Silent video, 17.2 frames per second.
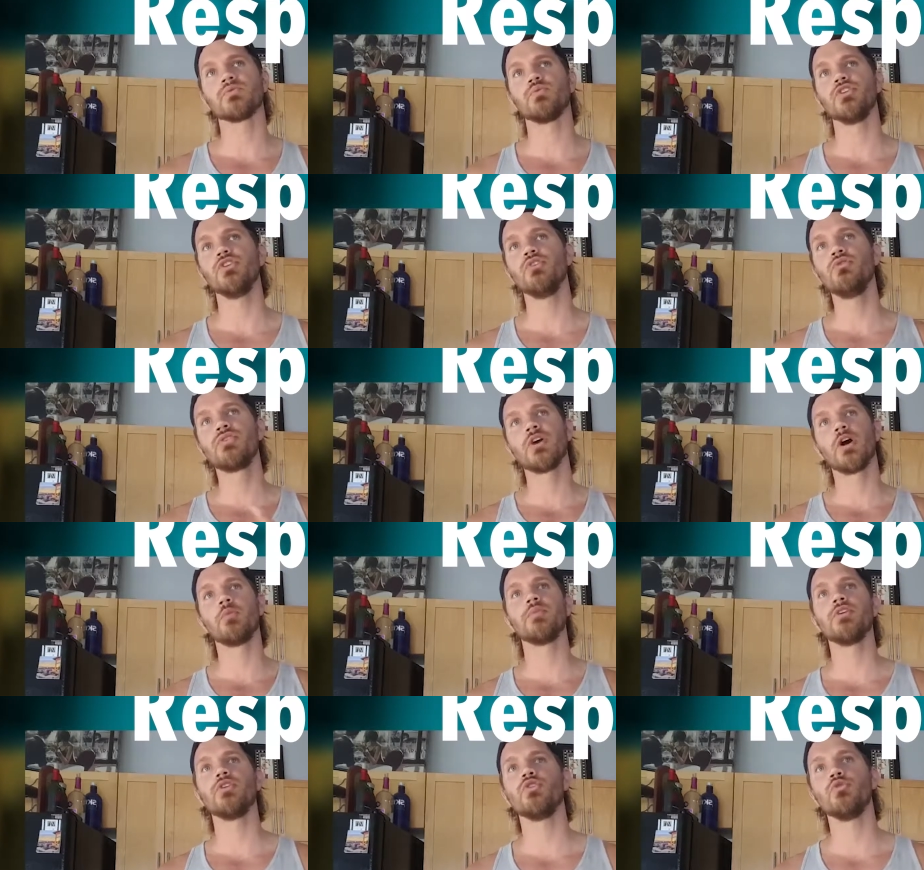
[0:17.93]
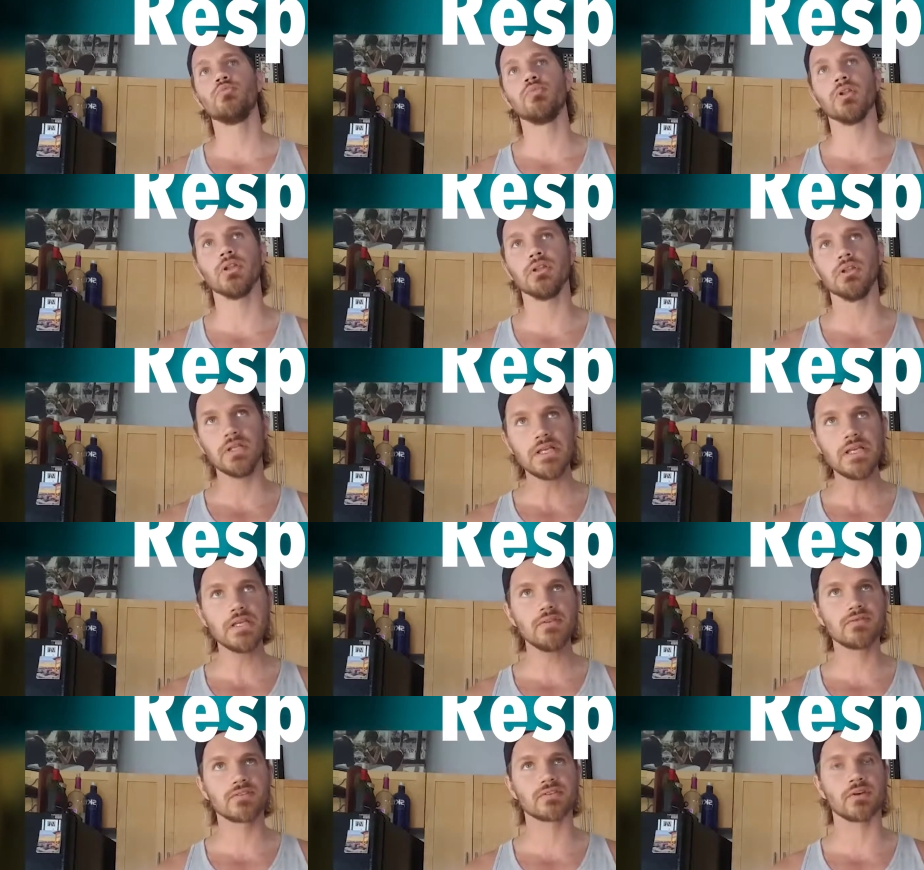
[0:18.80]
when you tell me you
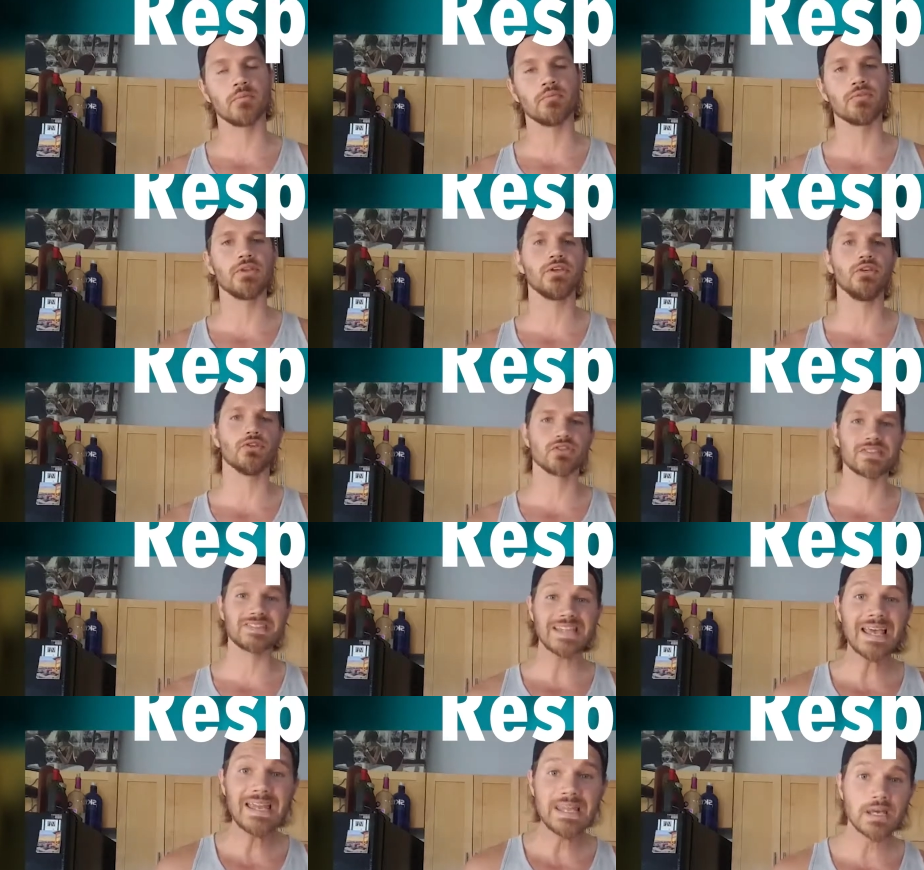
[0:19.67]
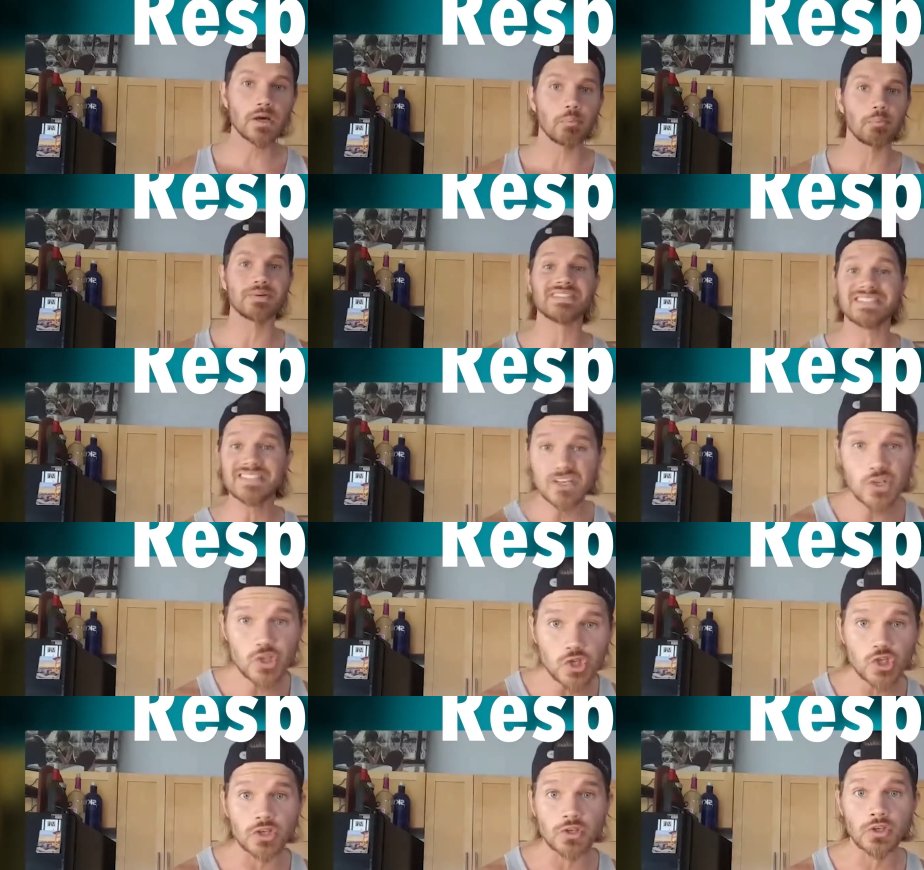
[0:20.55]
believe something, you're stating a
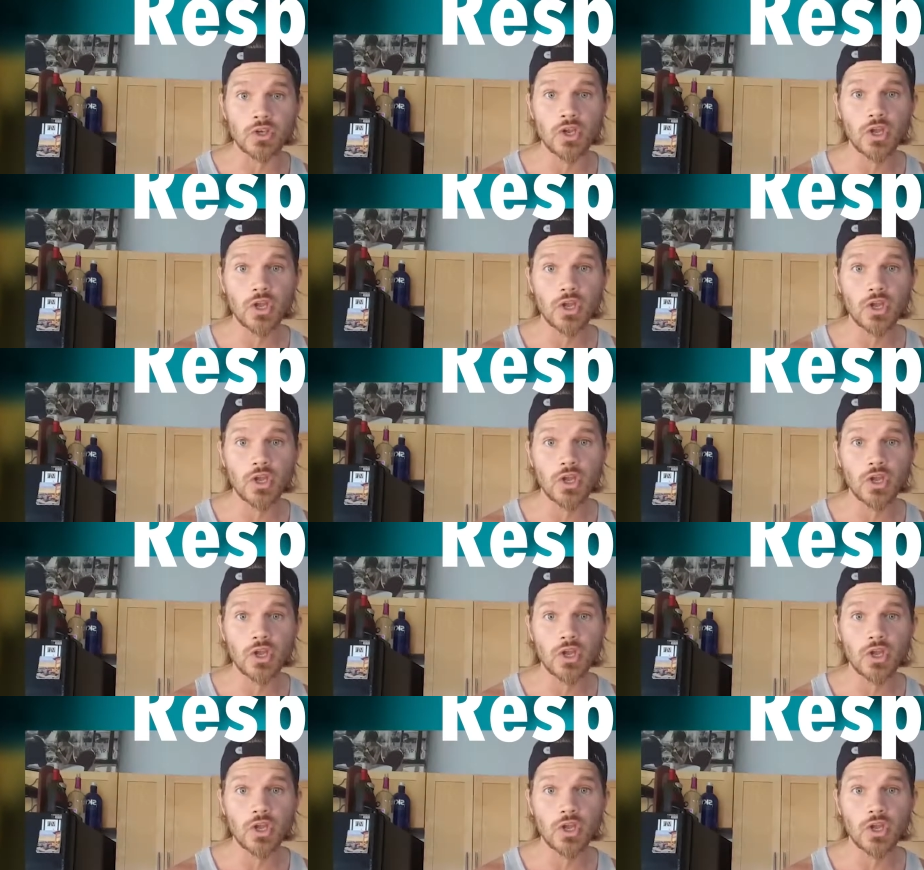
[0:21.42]
position.